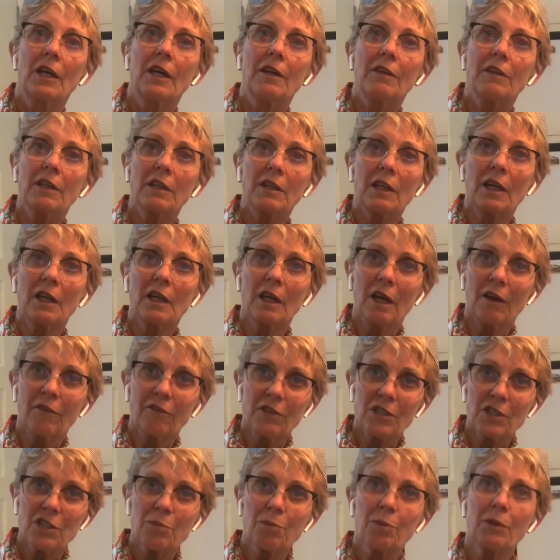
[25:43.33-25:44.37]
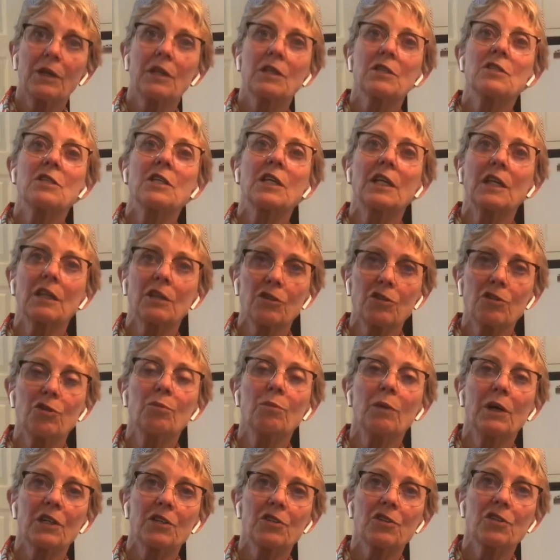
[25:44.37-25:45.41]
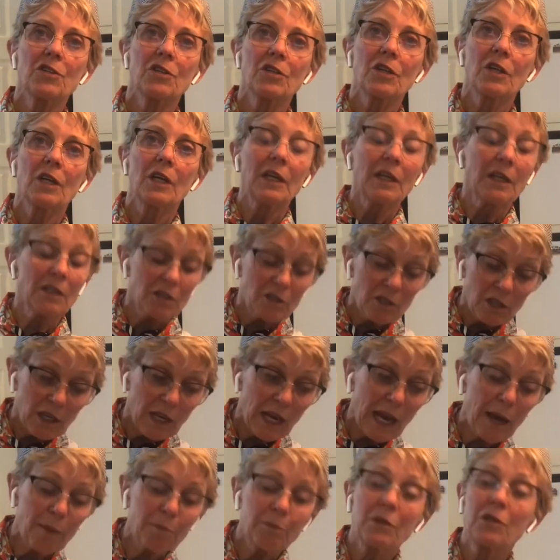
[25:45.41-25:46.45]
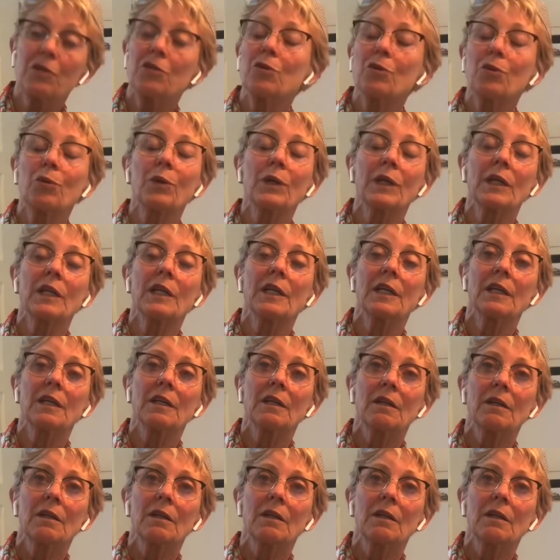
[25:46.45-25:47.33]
that oven spring has taken too much, it happened too quickly.